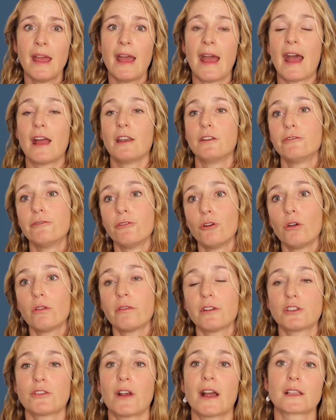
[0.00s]
and 4
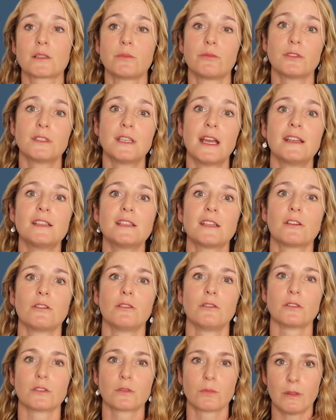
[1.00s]
retractable
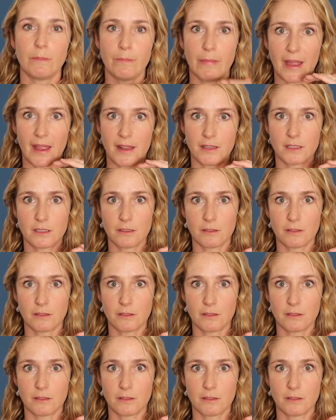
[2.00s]
tentacles with bands